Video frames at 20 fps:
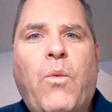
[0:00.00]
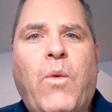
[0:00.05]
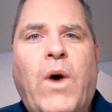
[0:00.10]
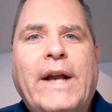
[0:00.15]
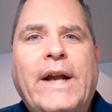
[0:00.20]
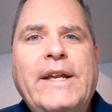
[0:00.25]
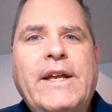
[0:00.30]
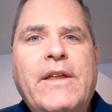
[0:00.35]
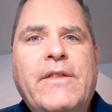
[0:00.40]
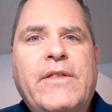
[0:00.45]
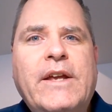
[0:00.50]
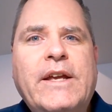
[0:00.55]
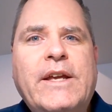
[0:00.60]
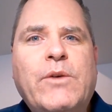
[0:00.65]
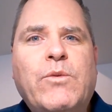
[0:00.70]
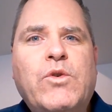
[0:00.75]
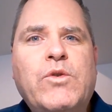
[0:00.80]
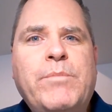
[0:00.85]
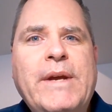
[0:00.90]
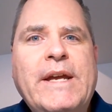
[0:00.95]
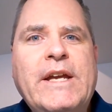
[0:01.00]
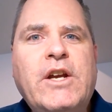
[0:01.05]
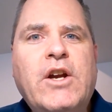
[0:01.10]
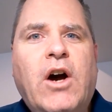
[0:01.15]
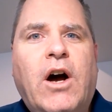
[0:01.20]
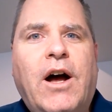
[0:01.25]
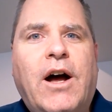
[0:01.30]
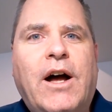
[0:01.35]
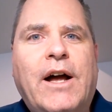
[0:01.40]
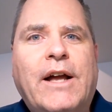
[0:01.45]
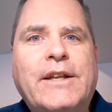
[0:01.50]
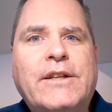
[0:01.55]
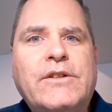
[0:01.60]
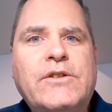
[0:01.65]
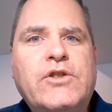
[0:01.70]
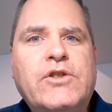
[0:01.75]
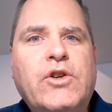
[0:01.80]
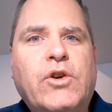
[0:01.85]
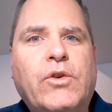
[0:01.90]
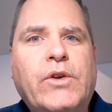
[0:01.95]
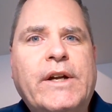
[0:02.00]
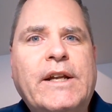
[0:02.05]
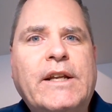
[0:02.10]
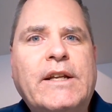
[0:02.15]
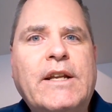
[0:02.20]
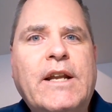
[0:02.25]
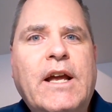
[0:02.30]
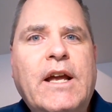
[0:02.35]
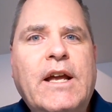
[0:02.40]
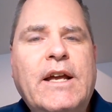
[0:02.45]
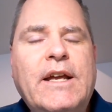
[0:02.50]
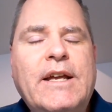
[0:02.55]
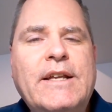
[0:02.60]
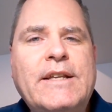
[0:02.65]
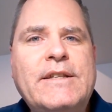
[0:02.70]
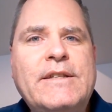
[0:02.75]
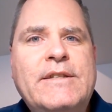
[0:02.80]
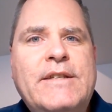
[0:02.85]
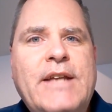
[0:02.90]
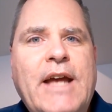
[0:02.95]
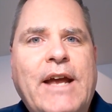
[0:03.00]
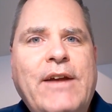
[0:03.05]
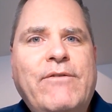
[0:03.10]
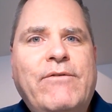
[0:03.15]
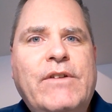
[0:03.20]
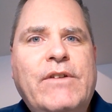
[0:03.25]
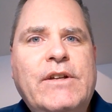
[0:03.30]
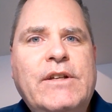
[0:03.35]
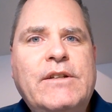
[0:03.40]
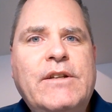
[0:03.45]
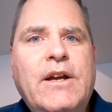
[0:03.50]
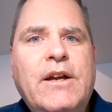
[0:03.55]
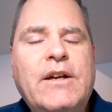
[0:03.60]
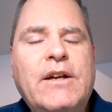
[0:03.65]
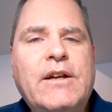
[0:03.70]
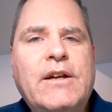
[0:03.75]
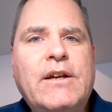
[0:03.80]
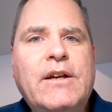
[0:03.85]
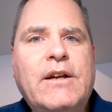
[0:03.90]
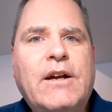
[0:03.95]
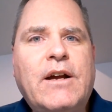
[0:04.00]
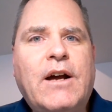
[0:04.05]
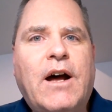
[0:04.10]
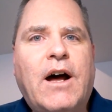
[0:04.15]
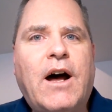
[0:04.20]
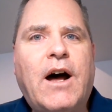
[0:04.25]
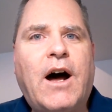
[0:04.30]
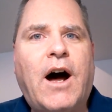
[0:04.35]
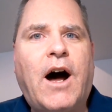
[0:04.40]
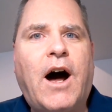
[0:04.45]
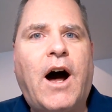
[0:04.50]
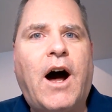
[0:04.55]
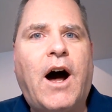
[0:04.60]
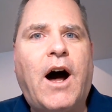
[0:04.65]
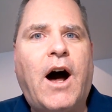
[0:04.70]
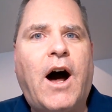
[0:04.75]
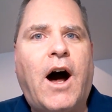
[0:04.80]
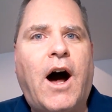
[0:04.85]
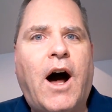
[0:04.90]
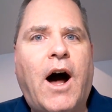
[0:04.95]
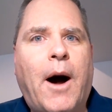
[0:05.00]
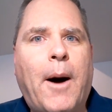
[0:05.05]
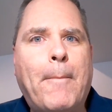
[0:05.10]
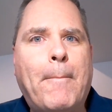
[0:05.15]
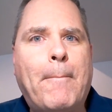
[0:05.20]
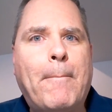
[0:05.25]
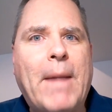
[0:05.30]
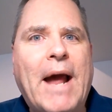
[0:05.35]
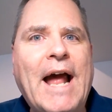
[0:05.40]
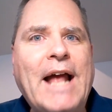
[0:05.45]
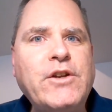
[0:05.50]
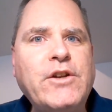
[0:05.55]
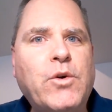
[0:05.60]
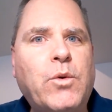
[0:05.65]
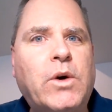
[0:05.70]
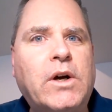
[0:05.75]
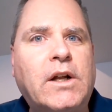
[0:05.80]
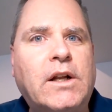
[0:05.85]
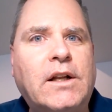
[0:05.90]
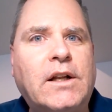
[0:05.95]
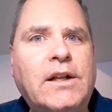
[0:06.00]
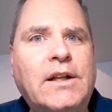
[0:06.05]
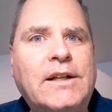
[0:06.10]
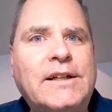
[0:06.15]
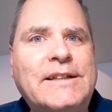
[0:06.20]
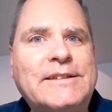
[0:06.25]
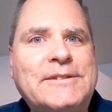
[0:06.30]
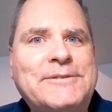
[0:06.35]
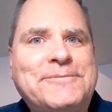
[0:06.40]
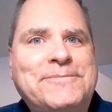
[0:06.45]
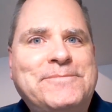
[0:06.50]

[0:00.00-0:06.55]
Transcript: Why do you think it would be gone during David Emmanuel?